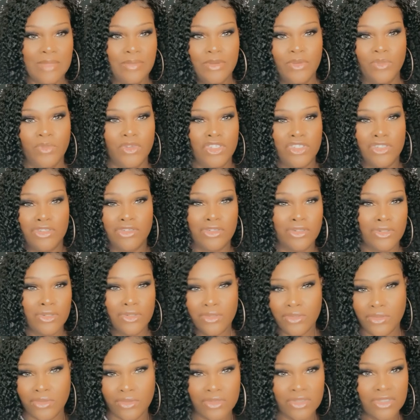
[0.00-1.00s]
with your
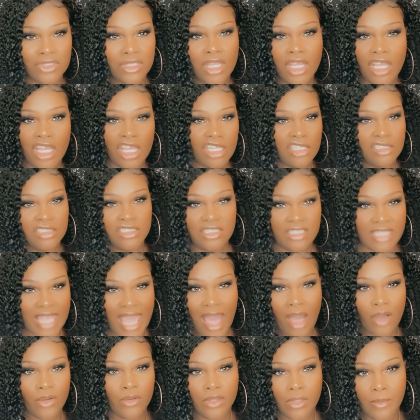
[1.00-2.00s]
curls just
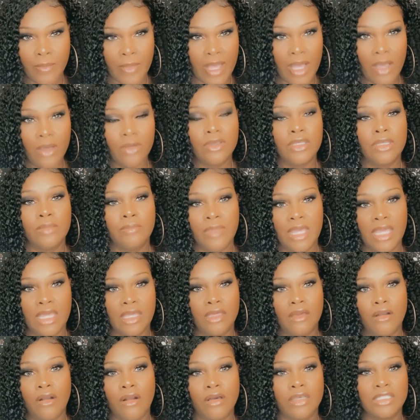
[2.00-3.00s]
out and about. It may
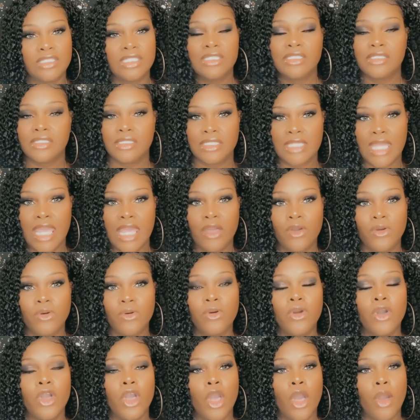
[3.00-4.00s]
cause it to tangle,
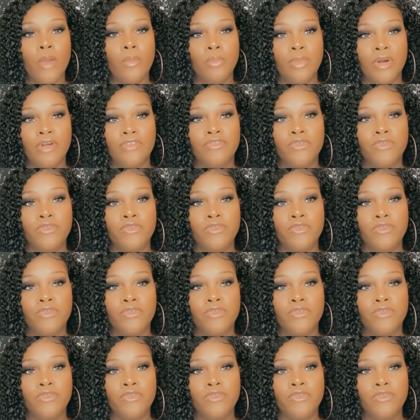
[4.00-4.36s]
but